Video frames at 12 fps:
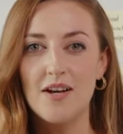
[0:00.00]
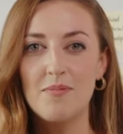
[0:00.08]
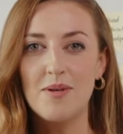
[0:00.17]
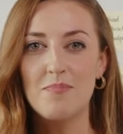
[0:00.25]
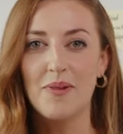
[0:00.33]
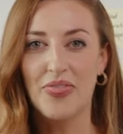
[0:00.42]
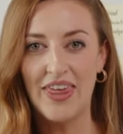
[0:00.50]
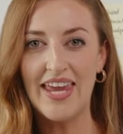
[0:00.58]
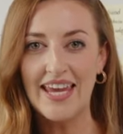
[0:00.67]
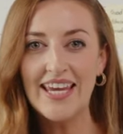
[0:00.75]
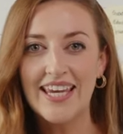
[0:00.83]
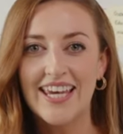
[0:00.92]
of people
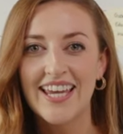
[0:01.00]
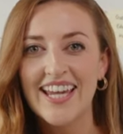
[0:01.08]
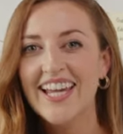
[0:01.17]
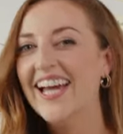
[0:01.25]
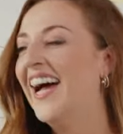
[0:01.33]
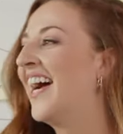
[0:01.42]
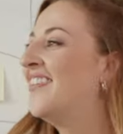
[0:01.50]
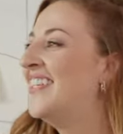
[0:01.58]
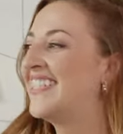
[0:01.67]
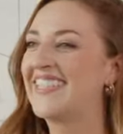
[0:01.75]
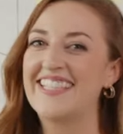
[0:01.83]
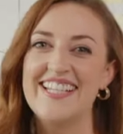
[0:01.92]
think. I'm
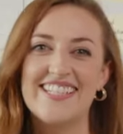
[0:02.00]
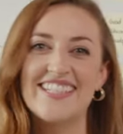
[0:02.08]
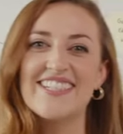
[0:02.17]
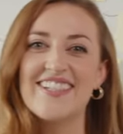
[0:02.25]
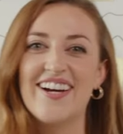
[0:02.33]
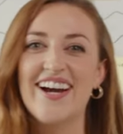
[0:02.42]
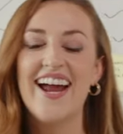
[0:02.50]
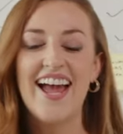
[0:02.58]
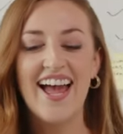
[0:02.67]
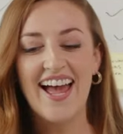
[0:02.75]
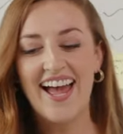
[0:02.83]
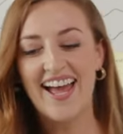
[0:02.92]
his sister.
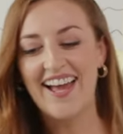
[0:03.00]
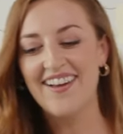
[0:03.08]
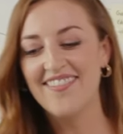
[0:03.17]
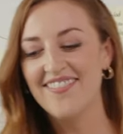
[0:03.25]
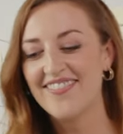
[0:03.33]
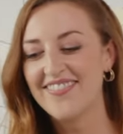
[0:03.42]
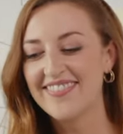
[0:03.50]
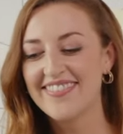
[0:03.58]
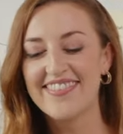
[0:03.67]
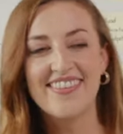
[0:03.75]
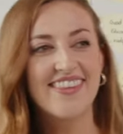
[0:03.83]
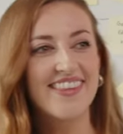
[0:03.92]
A little
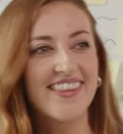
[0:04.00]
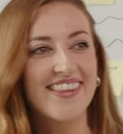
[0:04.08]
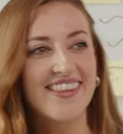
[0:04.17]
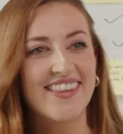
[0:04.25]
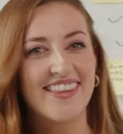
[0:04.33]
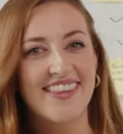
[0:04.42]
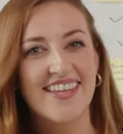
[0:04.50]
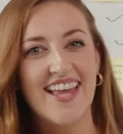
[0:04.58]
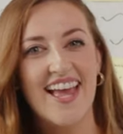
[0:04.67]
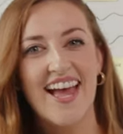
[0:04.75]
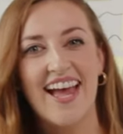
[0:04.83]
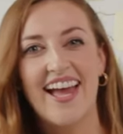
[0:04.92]
picture
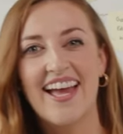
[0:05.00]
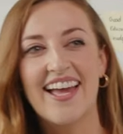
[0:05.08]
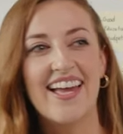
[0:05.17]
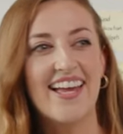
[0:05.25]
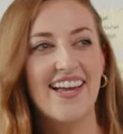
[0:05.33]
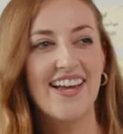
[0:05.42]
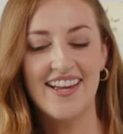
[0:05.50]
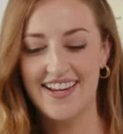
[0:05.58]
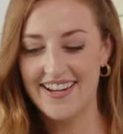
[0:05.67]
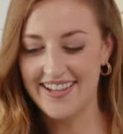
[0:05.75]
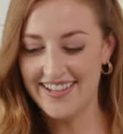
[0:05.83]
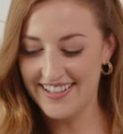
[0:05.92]
of Jonathan.
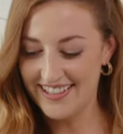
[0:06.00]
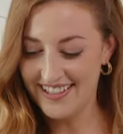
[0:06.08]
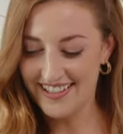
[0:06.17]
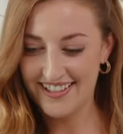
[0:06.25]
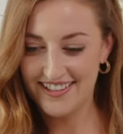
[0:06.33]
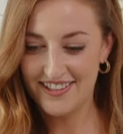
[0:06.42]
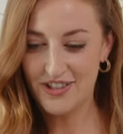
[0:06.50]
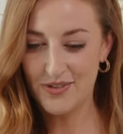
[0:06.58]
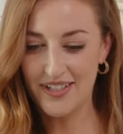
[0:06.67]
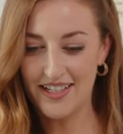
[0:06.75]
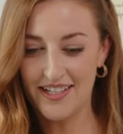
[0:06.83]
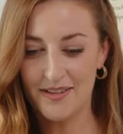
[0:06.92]
Huh? You're
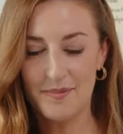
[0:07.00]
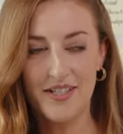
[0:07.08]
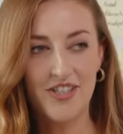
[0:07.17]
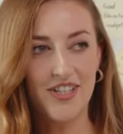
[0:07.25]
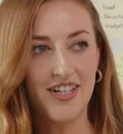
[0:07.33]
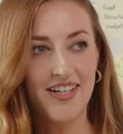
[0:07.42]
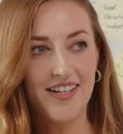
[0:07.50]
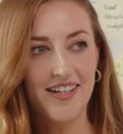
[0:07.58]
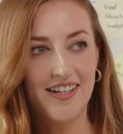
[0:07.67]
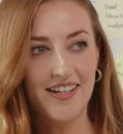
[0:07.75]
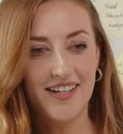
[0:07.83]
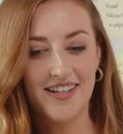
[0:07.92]
showing a little picture? Oh, no,
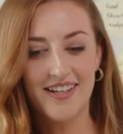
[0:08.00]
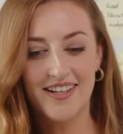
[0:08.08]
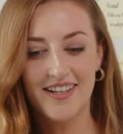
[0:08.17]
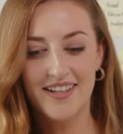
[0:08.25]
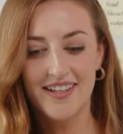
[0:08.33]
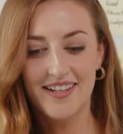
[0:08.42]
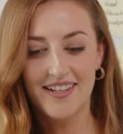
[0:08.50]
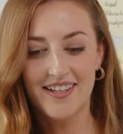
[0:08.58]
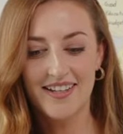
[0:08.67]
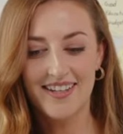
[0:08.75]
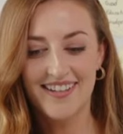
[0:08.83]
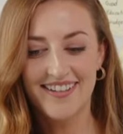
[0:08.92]
sorry, that's not it.
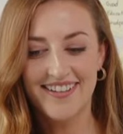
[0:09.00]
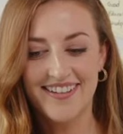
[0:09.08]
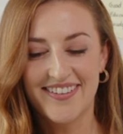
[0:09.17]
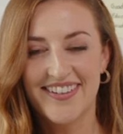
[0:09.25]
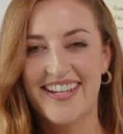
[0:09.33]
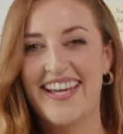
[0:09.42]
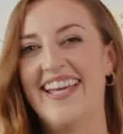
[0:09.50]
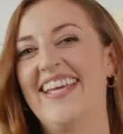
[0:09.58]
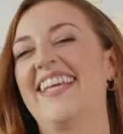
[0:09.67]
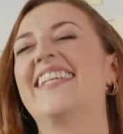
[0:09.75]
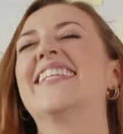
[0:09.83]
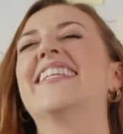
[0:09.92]
Okay.
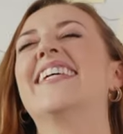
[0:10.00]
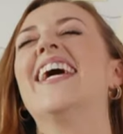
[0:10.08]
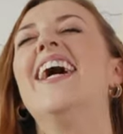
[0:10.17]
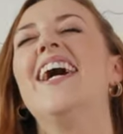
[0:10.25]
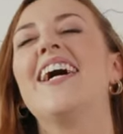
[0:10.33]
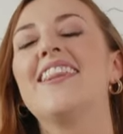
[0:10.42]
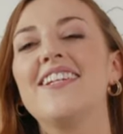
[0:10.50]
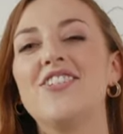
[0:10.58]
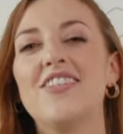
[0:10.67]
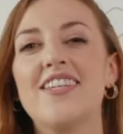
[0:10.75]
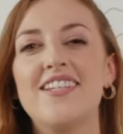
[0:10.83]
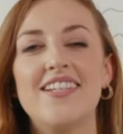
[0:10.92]
I think
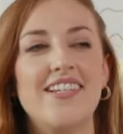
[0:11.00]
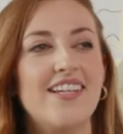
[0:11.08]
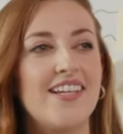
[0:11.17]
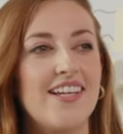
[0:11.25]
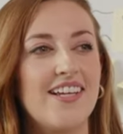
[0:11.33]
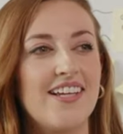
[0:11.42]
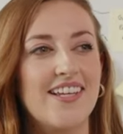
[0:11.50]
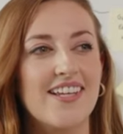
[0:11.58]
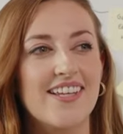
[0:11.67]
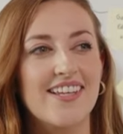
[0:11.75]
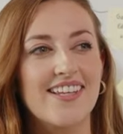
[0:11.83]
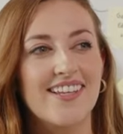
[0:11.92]
this one is a little
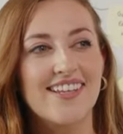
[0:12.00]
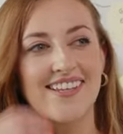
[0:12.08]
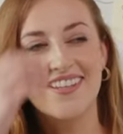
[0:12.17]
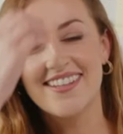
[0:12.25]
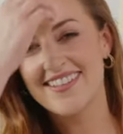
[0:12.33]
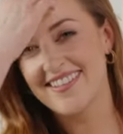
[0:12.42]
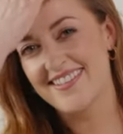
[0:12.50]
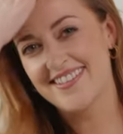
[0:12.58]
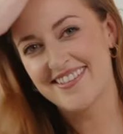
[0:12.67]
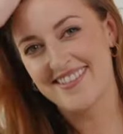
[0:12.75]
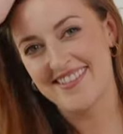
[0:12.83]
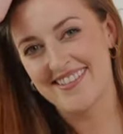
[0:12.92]
picture of Jonathan. It's on
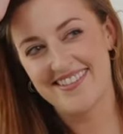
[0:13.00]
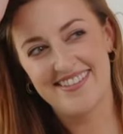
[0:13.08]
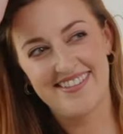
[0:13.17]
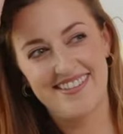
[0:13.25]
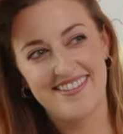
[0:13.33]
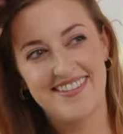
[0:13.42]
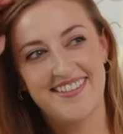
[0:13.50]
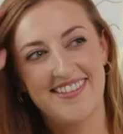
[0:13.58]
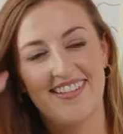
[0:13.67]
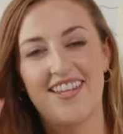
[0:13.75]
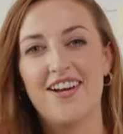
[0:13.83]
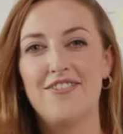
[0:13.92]
screen right now.
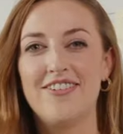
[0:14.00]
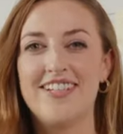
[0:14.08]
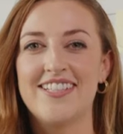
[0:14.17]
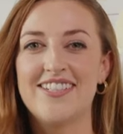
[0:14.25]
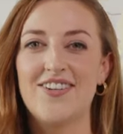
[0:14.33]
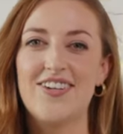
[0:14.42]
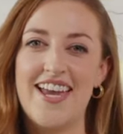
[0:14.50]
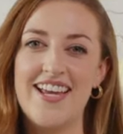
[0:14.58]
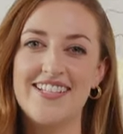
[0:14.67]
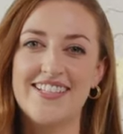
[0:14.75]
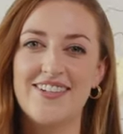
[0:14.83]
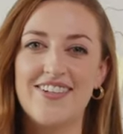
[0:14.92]
Love it. Okay, you
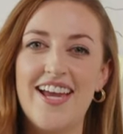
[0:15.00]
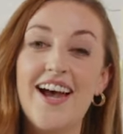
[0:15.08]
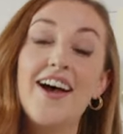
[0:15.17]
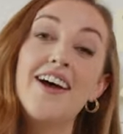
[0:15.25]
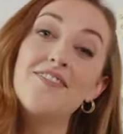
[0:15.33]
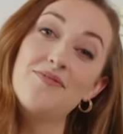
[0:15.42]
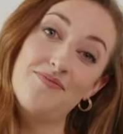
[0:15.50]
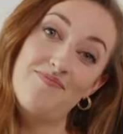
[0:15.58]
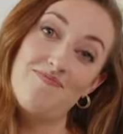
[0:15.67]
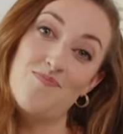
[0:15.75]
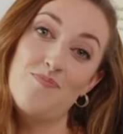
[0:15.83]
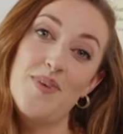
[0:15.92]
can see Jonathan a
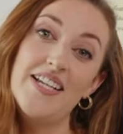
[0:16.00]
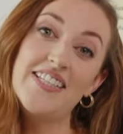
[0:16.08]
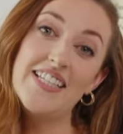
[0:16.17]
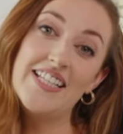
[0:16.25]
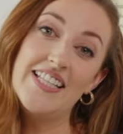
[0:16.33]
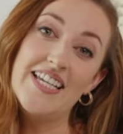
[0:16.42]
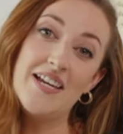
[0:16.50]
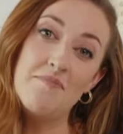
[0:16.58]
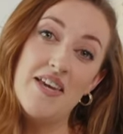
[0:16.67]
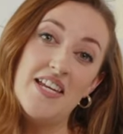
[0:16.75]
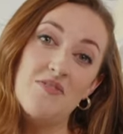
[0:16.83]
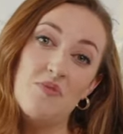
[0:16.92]
little. Basically, I'm
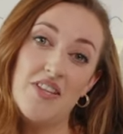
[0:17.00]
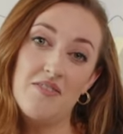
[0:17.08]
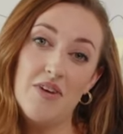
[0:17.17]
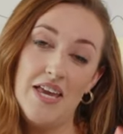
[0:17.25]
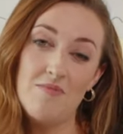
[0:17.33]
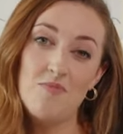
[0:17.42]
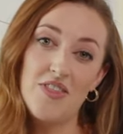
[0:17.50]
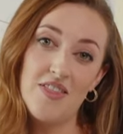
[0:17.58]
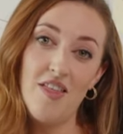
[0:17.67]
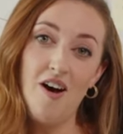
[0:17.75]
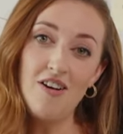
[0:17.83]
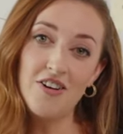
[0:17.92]
him with
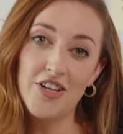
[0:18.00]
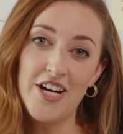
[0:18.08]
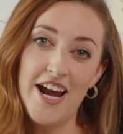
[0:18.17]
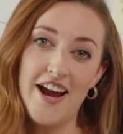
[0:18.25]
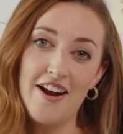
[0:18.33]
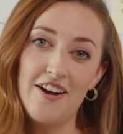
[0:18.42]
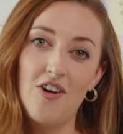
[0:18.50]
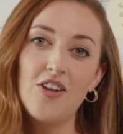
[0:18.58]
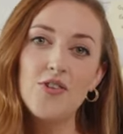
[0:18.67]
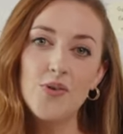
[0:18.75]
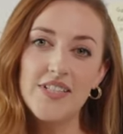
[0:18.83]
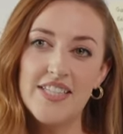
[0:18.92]
longer hair.
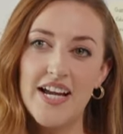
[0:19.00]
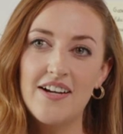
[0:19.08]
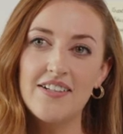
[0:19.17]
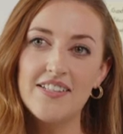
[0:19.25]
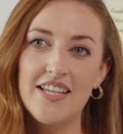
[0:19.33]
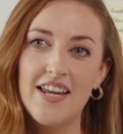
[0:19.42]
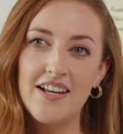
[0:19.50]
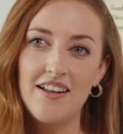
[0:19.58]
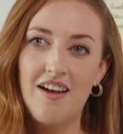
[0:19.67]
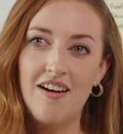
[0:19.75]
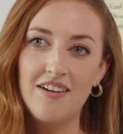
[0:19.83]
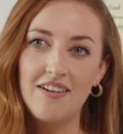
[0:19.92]
Although his hair is getting
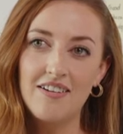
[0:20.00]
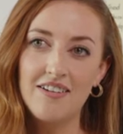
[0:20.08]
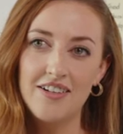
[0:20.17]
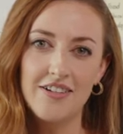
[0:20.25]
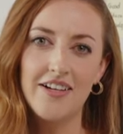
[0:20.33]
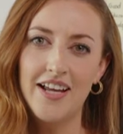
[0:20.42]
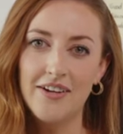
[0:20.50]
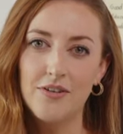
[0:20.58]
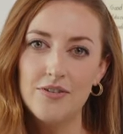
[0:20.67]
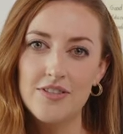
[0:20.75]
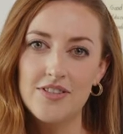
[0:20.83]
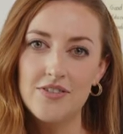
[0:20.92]
longer
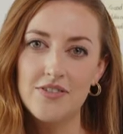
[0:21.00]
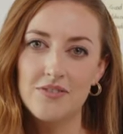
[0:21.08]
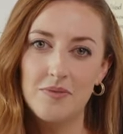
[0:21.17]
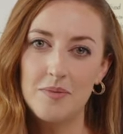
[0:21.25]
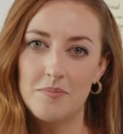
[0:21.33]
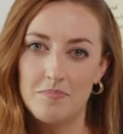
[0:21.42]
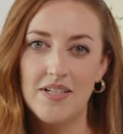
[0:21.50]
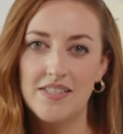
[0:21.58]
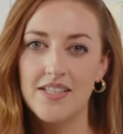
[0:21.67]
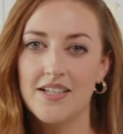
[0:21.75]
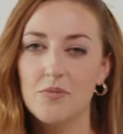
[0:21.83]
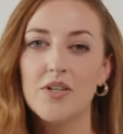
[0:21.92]
now, so we're
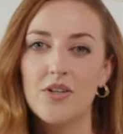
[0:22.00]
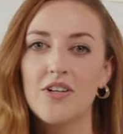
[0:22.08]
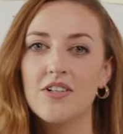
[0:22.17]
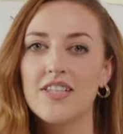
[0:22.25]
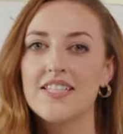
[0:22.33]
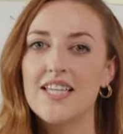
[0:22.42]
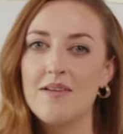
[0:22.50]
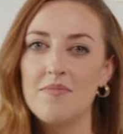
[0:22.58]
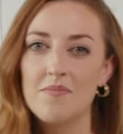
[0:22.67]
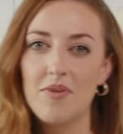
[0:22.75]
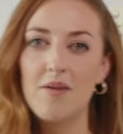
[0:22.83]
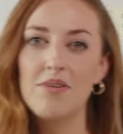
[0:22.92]
going to look the same
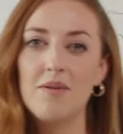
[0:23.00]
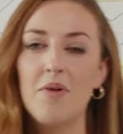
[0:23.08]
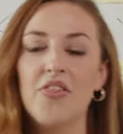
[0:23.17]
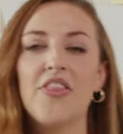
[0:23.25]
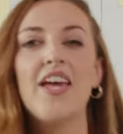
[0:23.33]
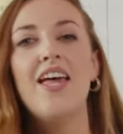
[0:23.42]
in probably a month.